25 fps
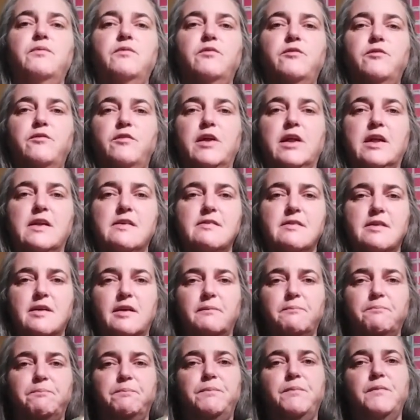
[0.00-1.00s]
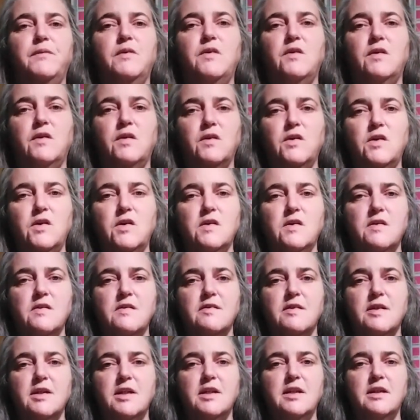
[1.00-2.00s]
fixed it so you can
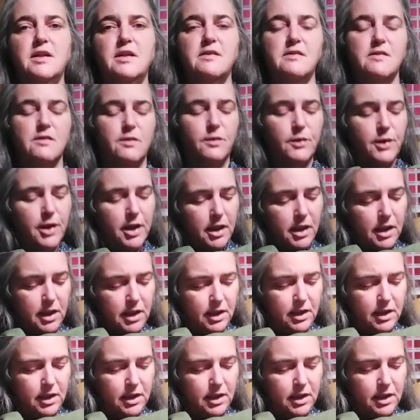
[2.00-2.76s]
see these work.